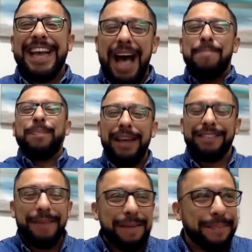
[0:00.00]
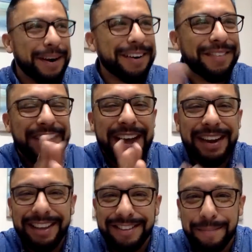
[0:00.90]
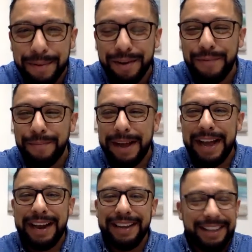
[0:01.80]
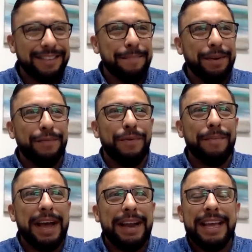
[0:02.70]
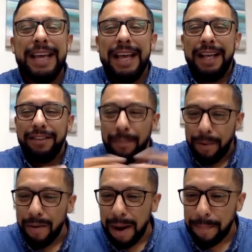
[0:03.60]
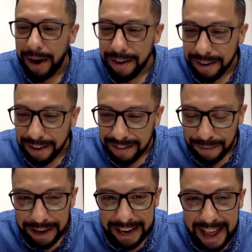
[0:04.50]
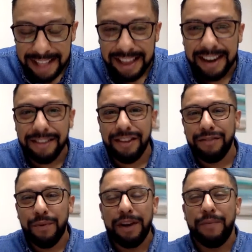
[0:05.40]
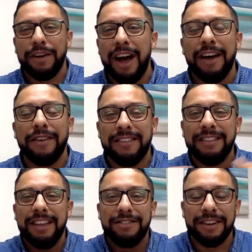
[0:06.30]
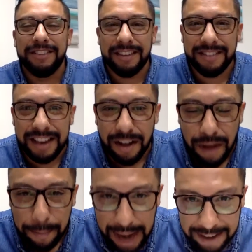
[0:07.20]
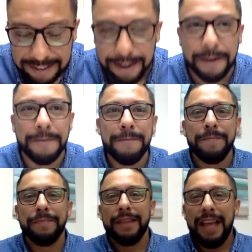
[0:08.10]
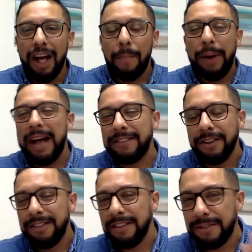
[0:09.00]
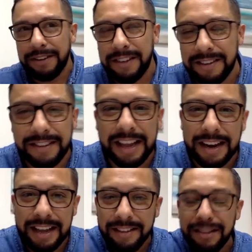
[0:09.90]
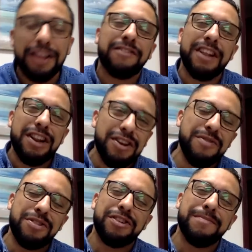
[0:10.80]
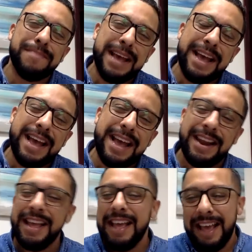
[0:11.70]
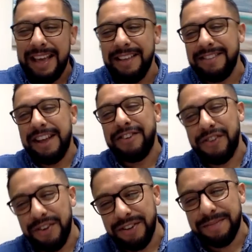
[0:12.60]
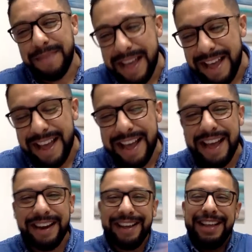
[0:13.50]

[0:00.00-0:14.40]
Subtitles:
God bless my partner, man. He's a beautiful man. He's a beautiful man. Support my partner, Conservative Anthony's. He's running for Congress in District 16 of El Paso. El Paso, District 16. He's the solution, man. He's the truth, man.